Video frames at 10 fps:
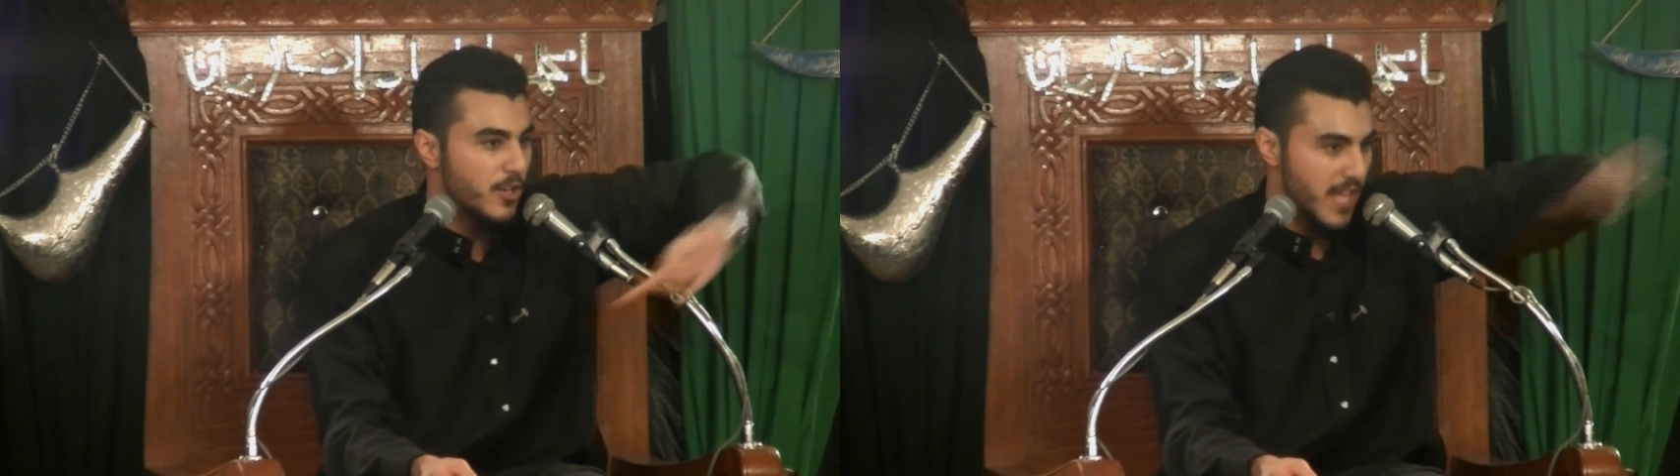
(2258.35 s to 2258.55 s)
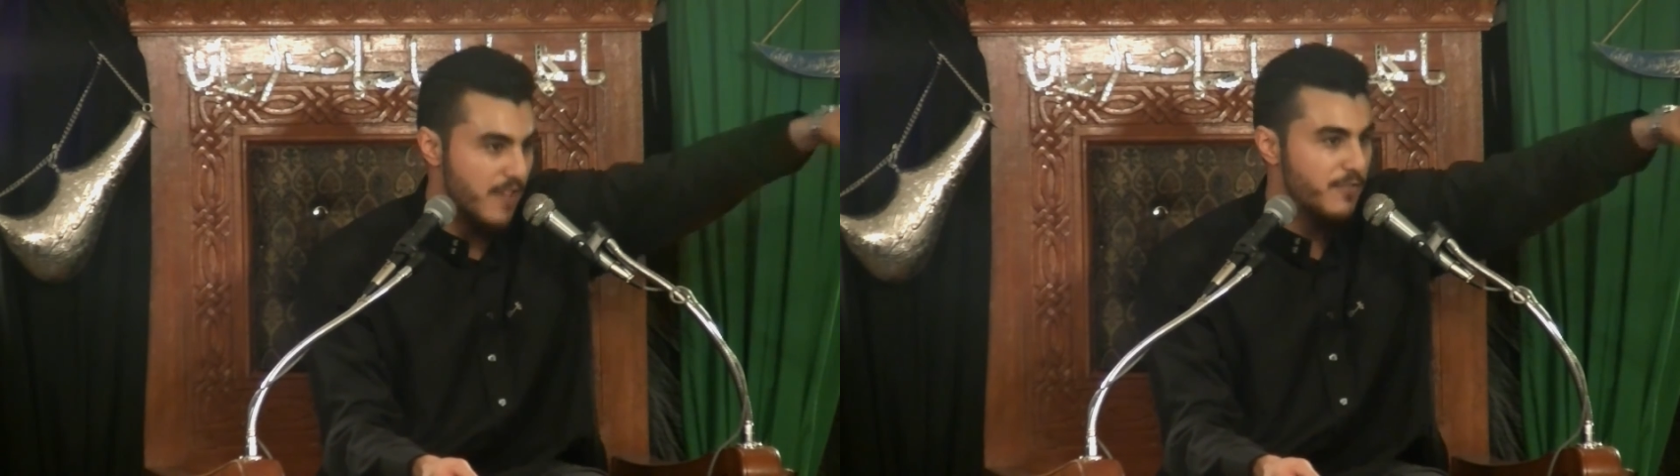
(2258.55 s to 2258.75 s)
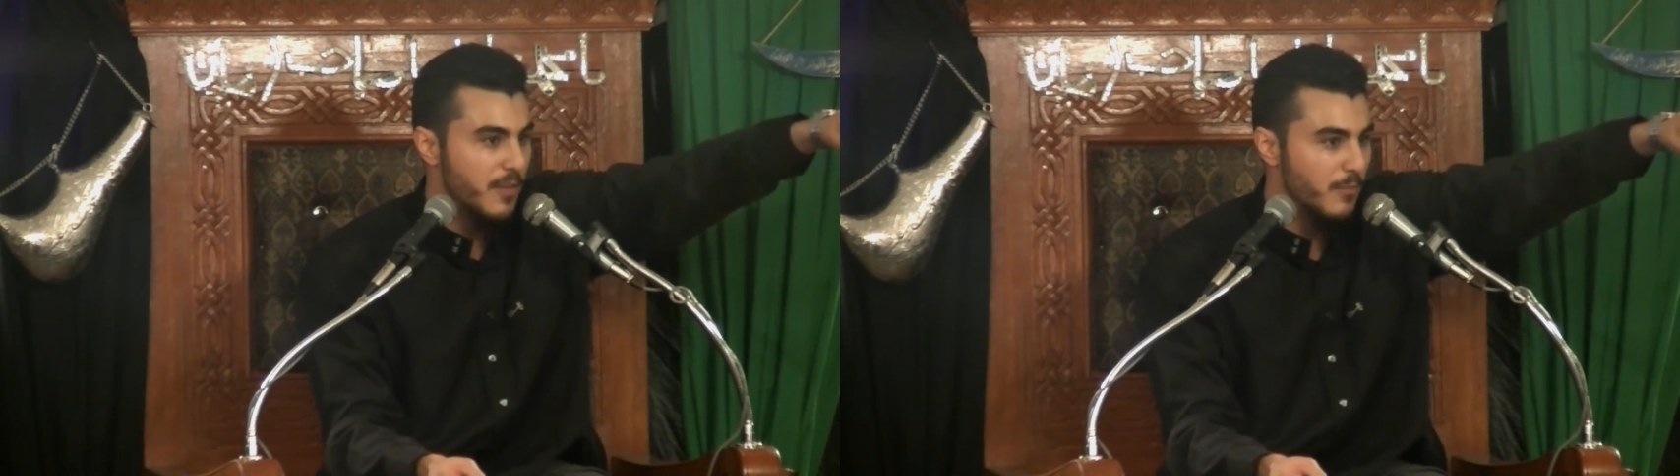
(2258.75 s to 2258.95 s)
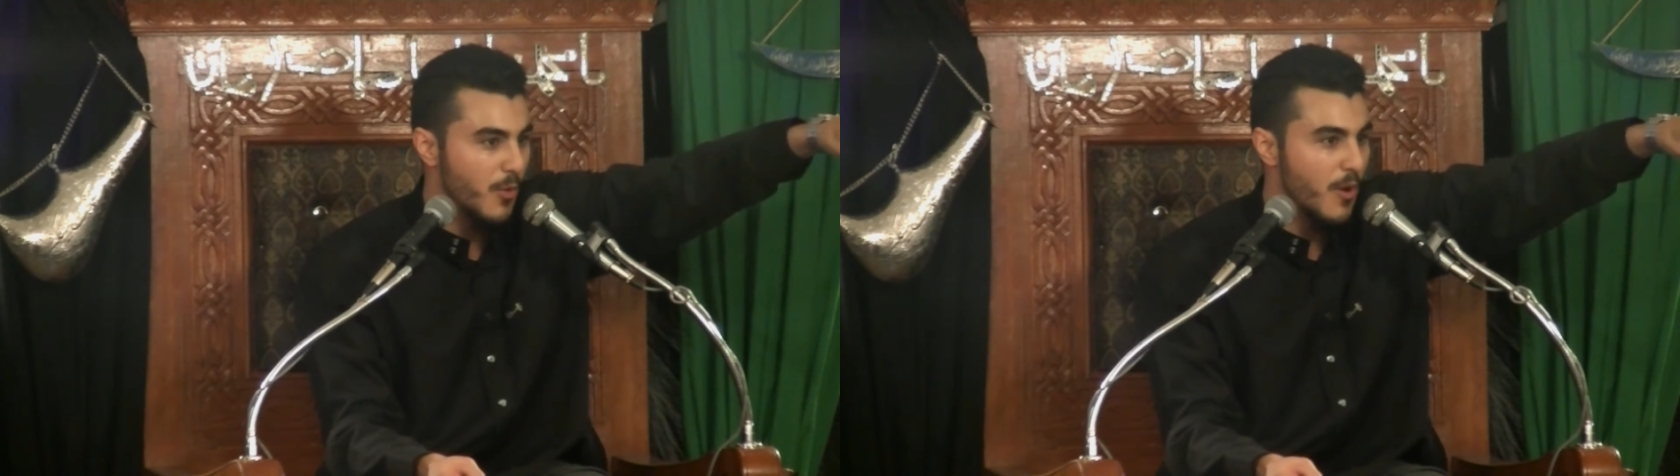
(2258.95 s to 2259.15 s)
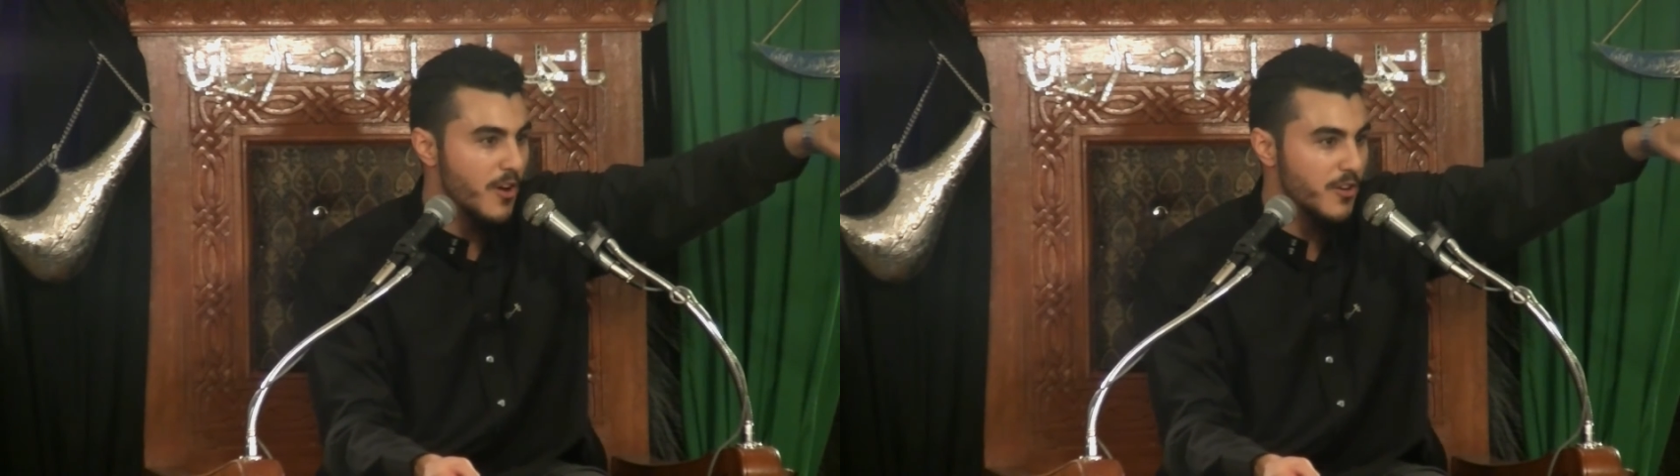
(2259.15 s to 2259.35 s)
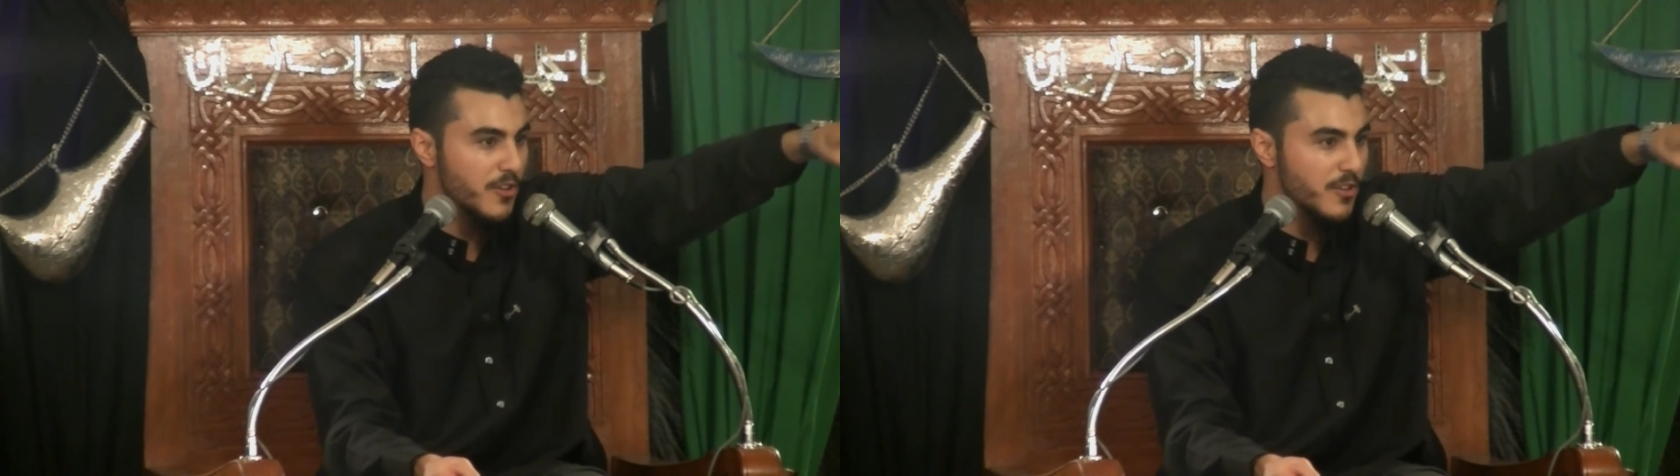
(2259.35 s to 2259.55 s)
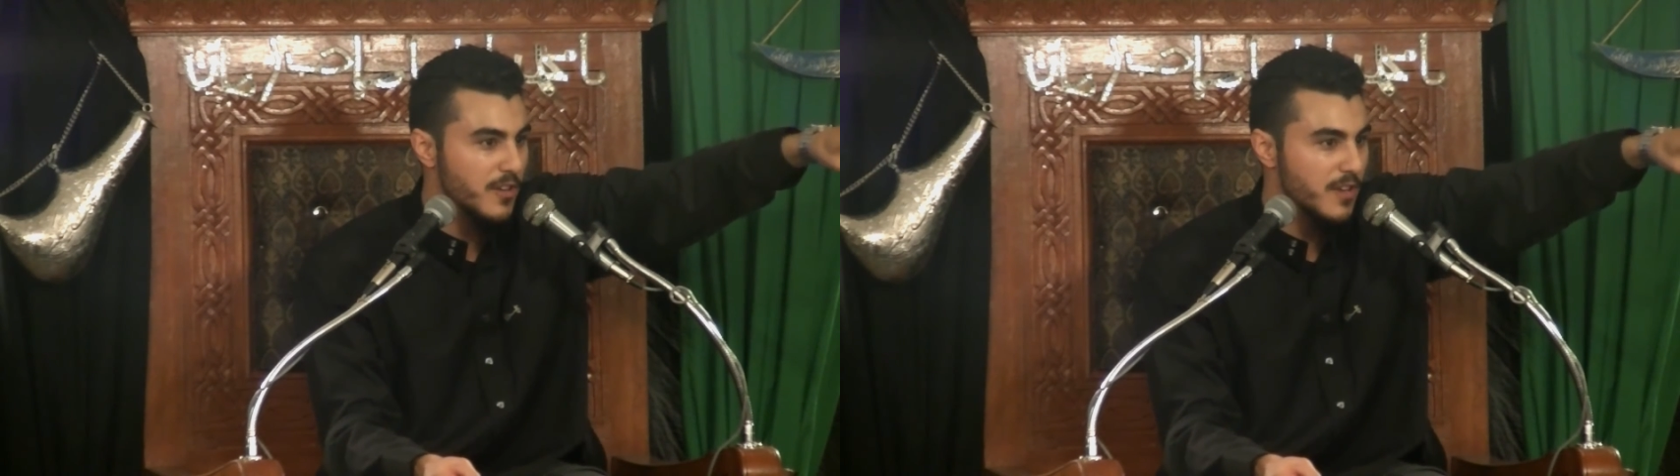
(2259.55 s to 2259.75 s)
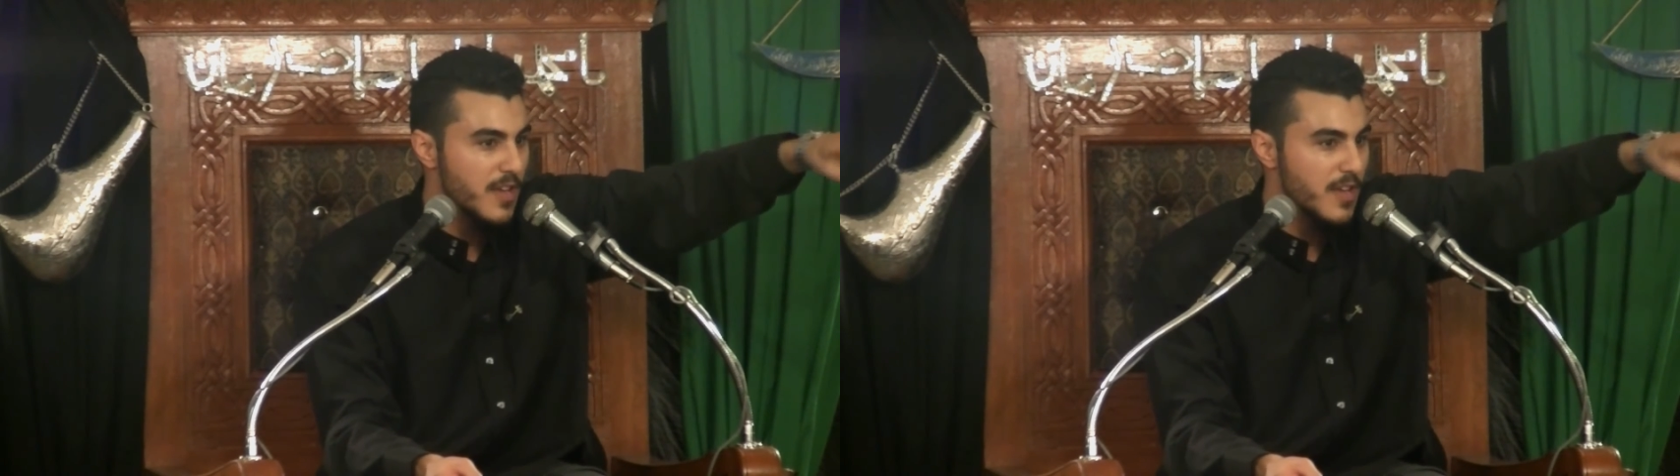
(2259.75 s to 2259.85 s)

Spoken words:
gave them the water?